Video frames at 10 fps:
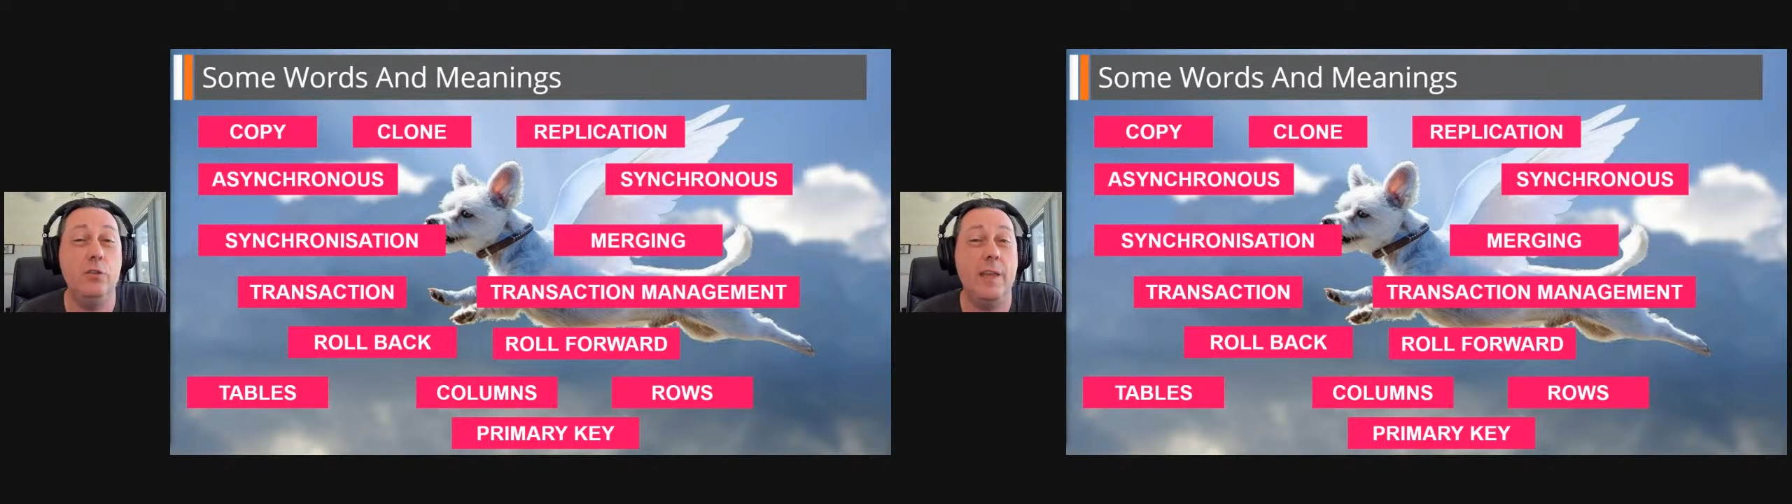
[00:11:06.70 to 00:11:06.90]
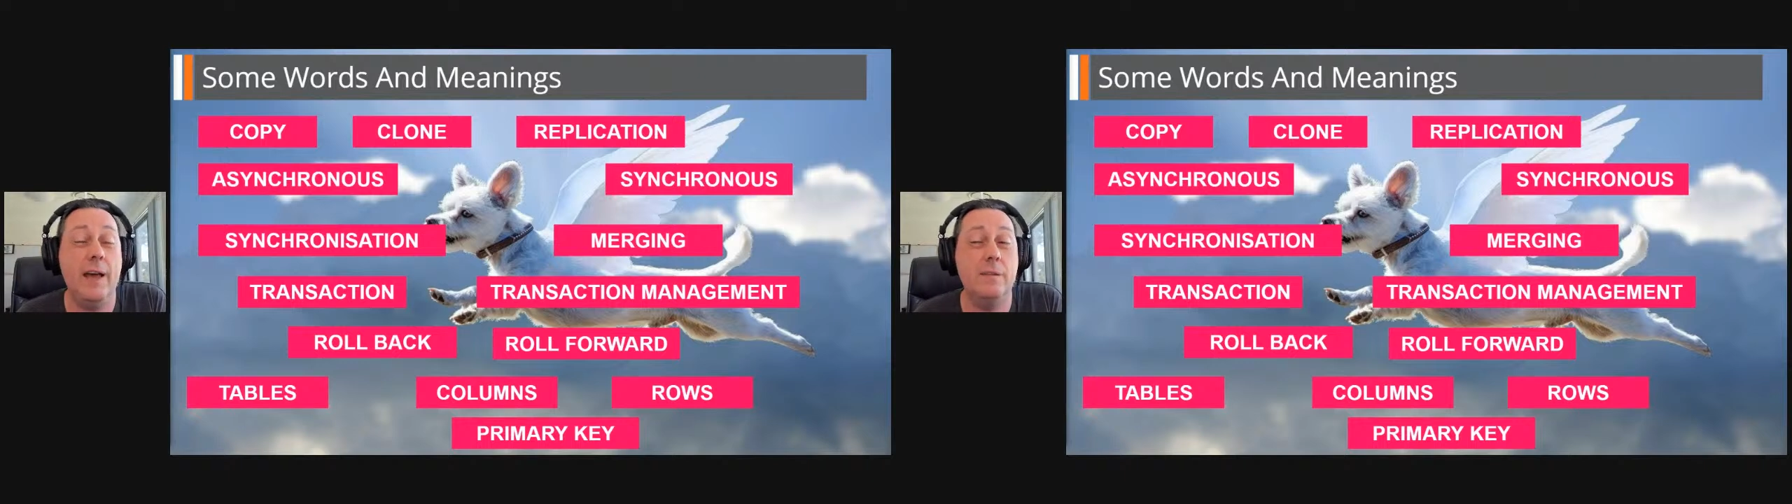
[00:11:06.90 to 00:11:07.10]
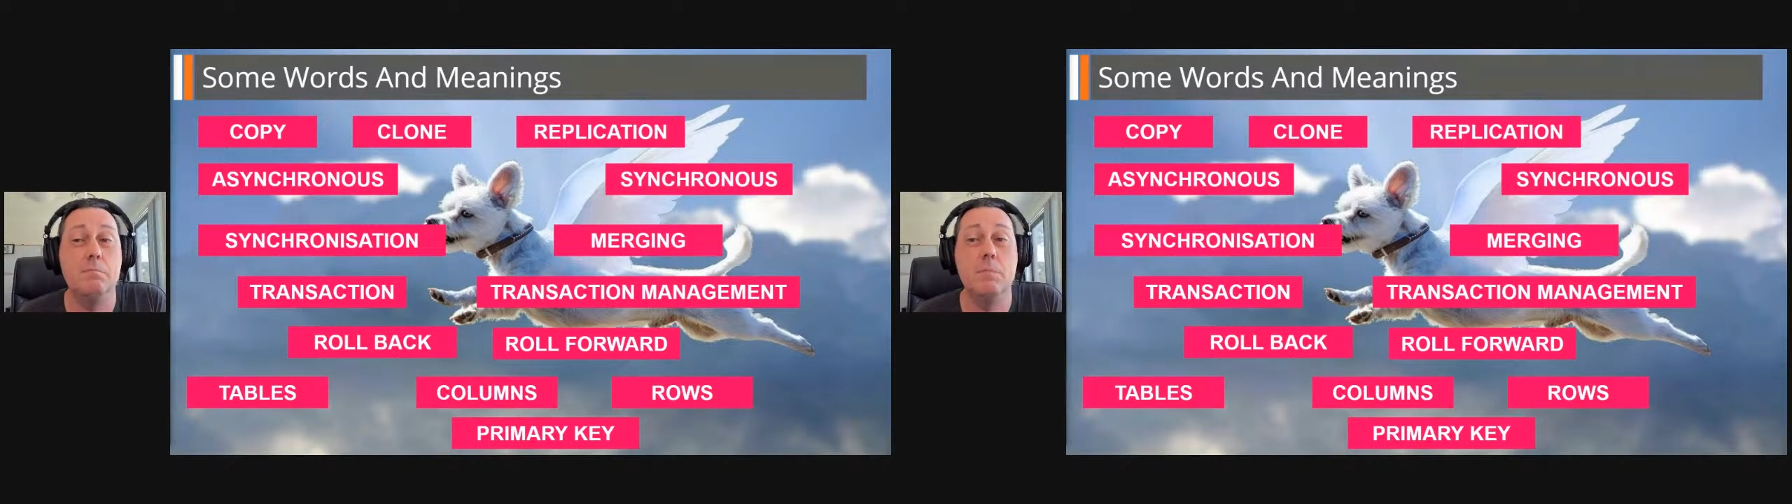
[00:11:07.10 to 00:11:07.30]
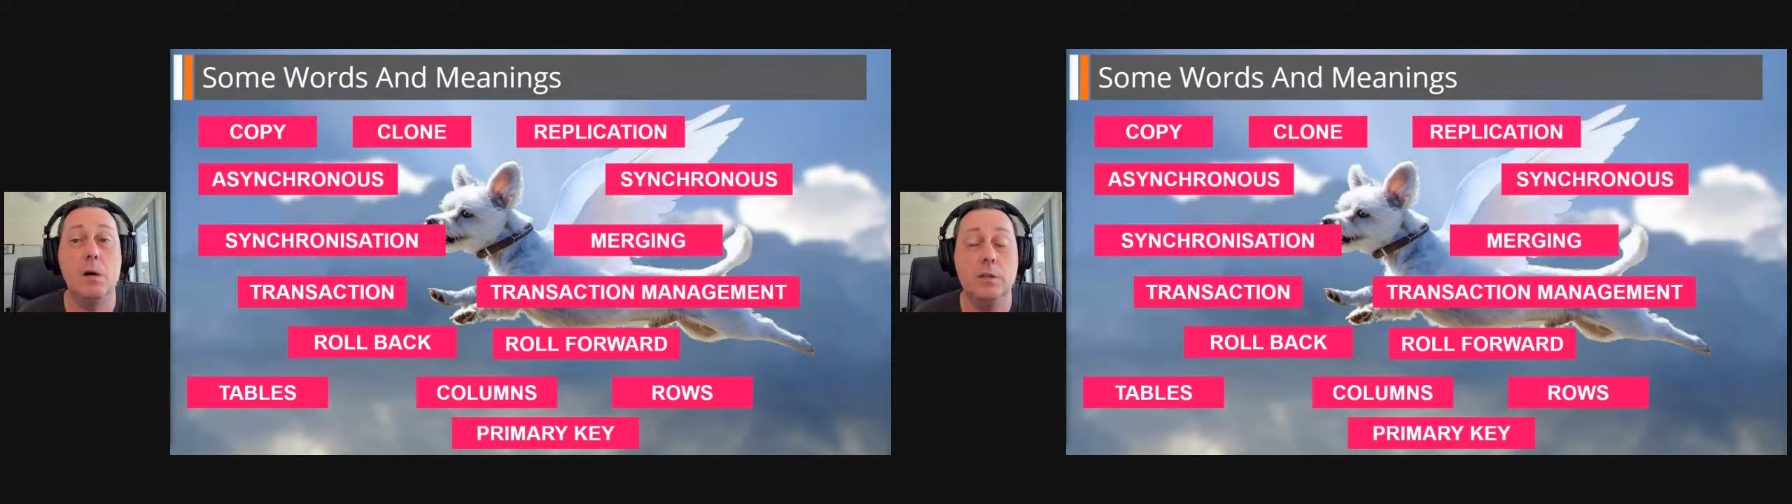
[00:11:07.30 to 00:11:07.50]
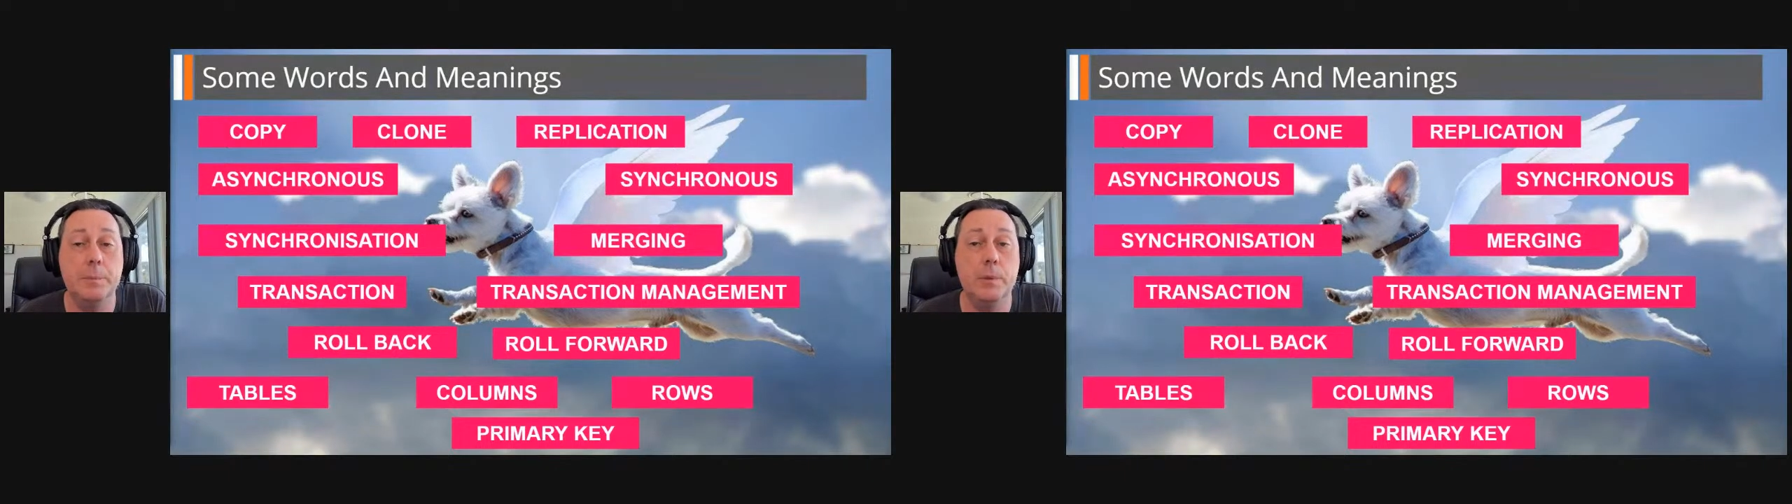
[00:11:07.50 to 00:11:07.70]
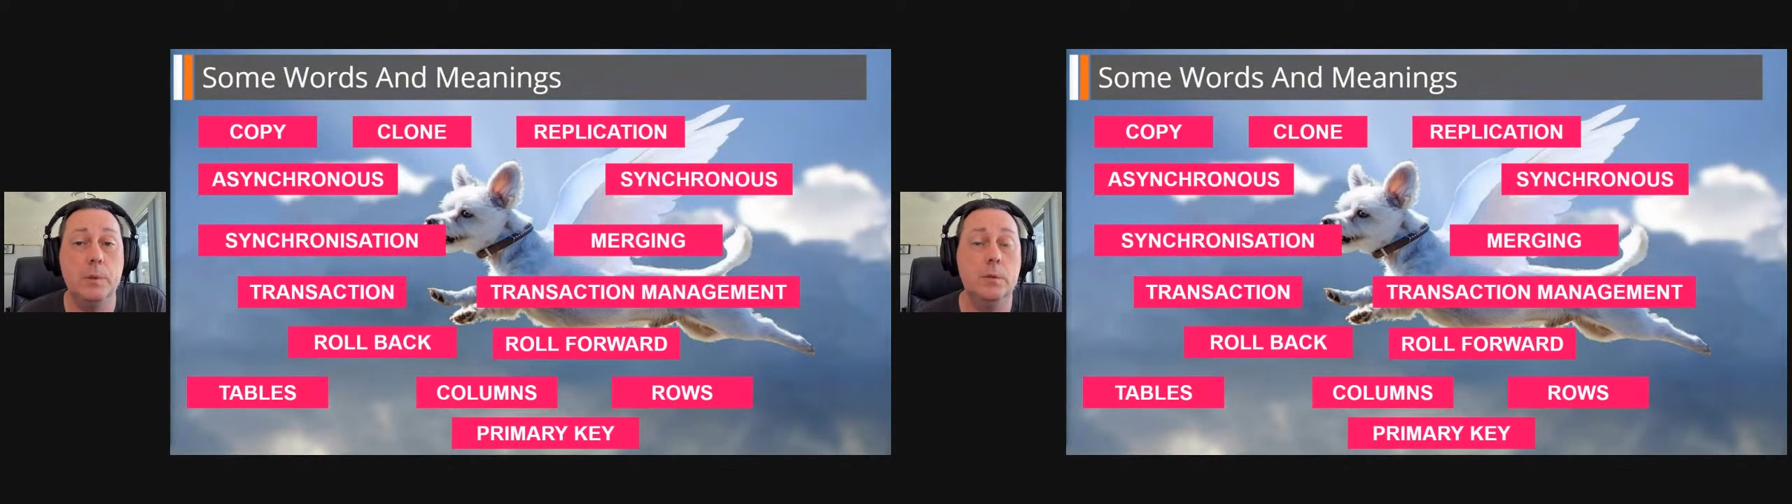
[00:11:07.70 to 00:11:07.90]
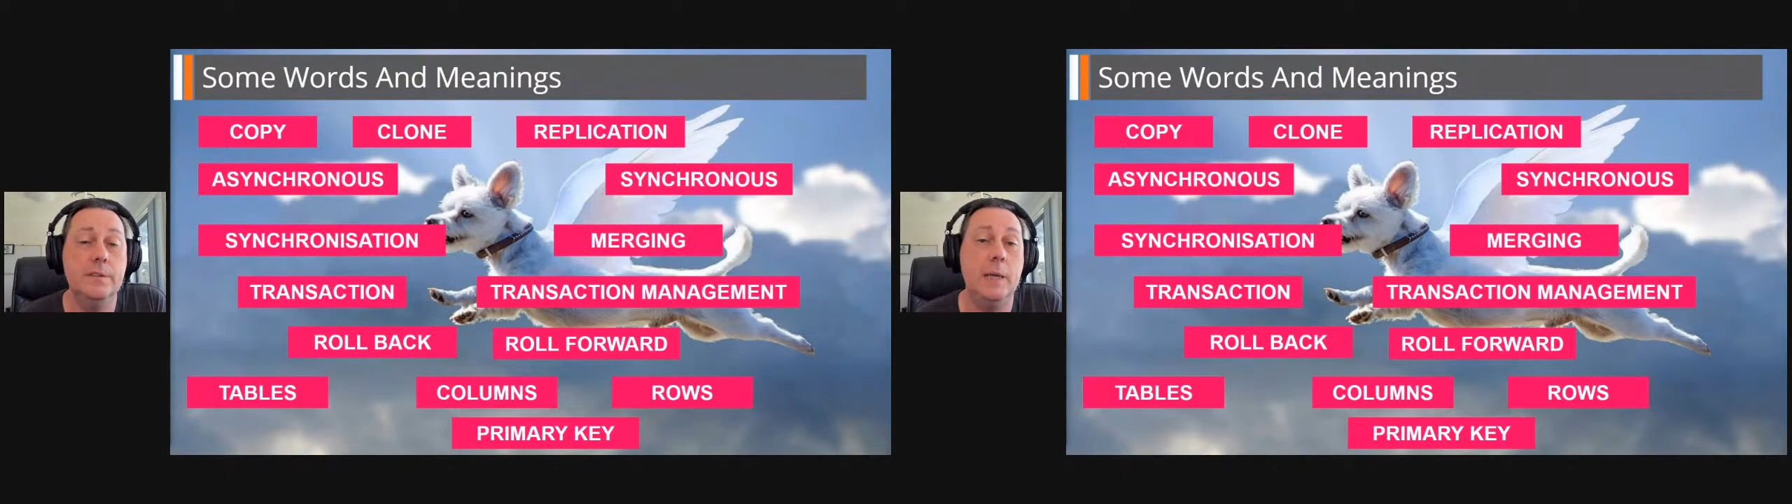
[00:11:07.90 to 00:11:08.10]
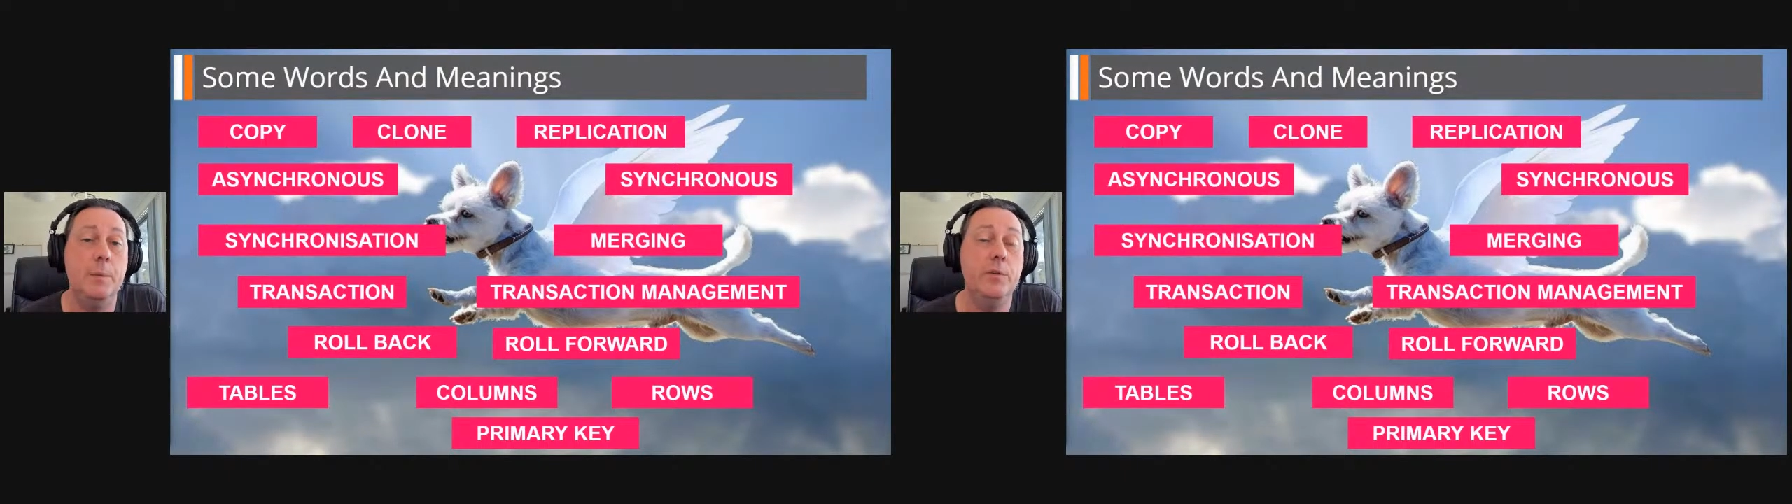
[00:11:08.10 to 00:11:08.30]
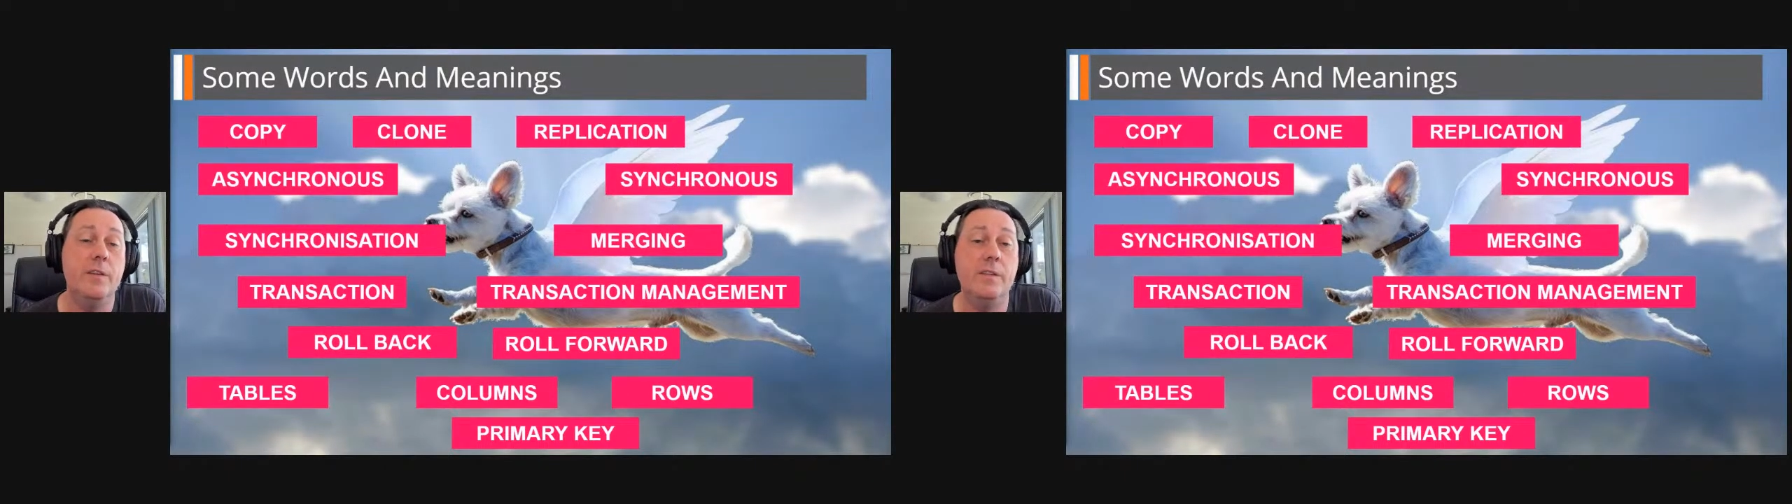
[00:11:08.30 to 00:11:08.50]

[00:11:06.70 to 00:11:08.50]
usually has multiple tables,